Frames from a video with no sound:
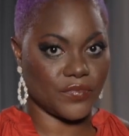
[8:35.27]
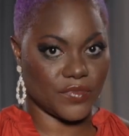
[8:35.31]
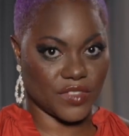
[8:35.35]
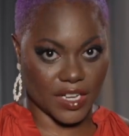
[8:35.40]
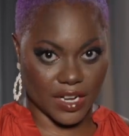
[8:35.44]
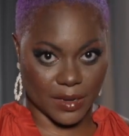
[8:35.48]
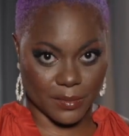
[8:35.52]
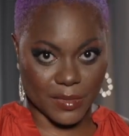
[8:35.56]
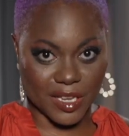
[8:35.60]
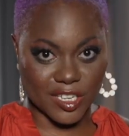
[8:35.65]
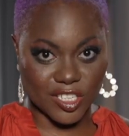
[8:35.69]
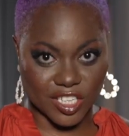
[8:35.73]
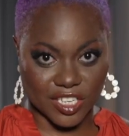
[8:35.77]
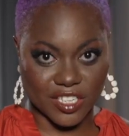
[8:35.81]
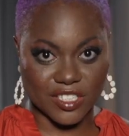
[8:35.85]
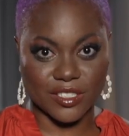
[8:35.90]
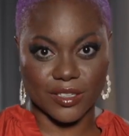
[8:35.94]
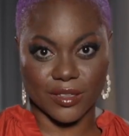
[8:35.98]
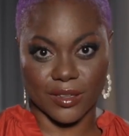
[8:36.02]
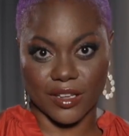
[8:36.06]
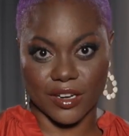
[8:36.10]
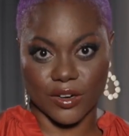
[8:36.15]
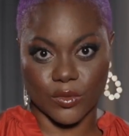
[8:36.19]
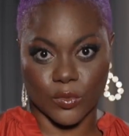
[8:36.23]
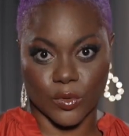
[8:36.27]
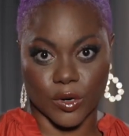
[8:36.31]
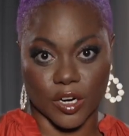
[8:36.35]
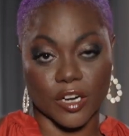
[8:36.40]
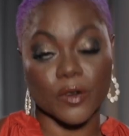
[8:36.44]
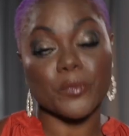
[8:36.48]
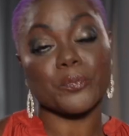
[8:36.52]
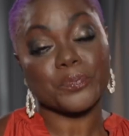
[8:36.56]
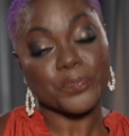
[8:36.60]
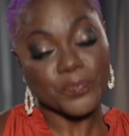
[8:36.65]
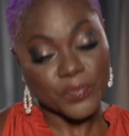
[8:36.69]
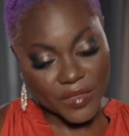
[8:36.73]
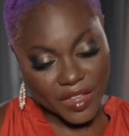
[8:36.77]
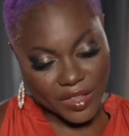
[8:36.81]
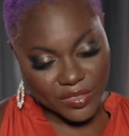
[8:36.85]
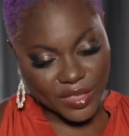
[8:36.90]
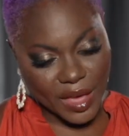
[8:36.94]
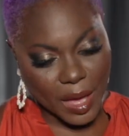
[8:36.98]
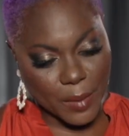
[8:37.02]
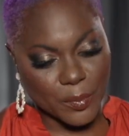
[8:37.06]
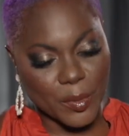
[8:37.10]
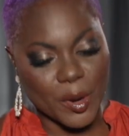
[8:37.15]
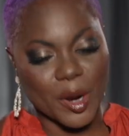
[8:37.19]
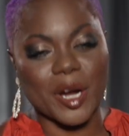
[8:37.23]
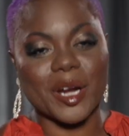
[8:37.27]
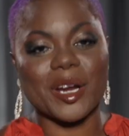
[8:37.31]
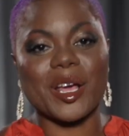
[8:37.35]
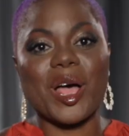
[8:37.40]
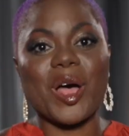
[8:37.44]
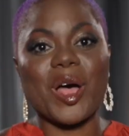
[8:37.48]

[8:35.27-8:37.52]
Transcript: Did I mention it's a lot of work? That part.